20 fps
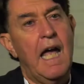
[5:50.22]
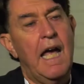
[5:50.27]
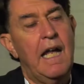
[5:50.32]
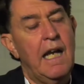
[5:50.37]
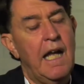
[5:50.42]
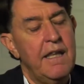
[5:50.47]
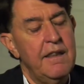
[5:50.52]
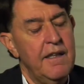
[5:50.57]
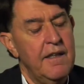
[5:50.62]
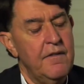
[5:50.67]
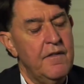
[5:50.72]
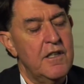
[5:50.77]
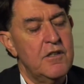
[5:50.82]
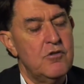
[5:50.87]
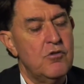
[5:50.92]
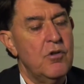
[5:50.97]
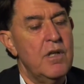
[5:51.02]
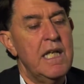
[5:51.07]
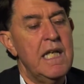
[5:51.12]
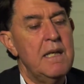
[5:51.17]
And I think the
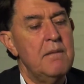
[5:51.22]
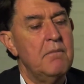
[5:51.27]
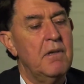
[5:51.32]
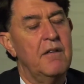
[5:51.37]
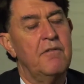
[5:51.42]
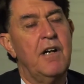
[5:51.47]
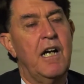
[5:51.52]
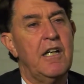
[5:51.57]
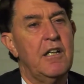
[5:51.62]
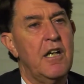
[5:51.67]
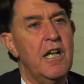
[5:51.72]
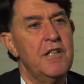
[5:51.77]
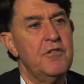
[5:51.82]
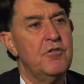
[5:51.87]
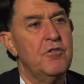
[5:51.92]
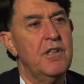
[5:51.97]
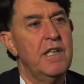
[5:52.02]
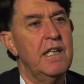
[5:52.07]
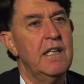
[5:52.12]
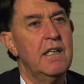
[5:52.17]
dream of our
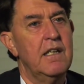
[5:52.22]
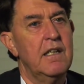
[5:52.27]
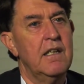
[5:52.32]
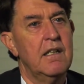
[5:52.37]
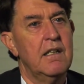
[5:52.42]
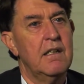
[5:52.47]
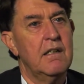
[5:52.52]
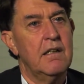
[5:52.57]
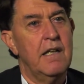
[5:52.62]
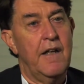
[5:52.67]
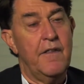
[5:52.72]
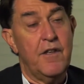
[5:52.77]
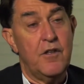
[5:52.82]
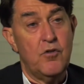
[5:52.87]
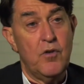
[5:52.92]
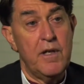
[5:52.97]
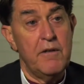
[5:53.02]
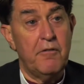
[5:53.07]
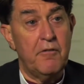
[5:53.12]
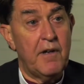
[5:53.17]
country and the
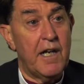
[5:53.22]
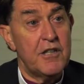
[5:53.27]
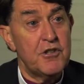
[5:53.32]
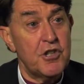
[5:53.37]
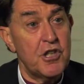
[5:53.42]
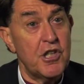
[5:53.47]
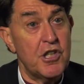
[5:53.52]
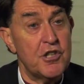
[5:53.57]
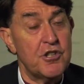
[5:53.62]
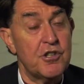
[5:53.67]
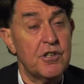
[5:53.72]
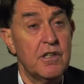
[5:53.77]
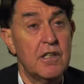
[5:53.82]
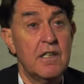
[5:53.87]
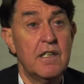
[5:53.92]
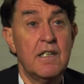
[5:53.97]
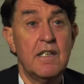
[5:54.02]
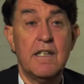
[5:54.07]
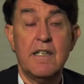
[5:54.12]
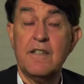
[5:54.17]
dream of our church
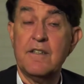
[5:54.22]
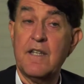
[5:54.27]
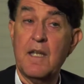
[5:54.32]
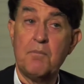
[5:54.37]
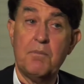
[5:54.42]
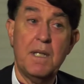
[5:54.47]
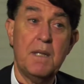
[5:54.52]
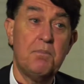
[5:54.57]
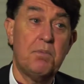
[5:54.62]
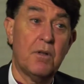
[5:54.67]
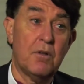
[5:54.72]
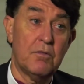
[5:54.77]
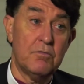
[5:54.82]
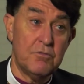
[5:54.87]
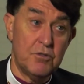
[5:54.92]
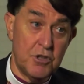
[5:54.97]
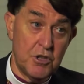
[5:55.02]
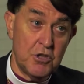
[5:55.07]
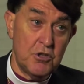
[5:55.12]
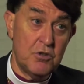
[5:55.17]
is that people
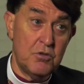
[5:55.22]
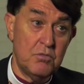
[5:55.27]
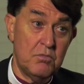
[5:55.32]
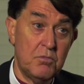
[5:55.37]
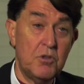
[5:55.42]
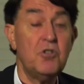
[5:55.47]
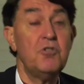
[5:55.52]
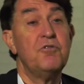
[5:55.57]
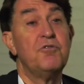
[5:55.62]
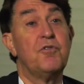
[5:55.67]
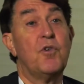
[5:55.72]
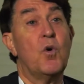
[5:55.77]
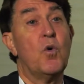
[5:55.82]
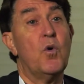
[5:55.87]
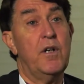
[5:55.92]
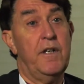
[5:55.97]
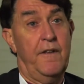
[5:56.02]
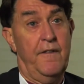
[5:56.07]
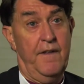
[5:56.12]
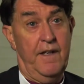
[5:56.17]
do move
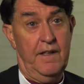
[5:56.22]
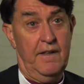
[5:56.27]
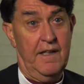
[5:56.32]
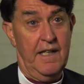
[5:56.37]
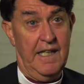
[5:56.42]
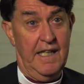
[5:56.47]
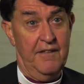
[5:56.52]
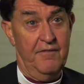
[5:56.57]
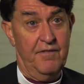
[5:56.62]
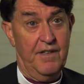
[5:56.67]
forward in their lives.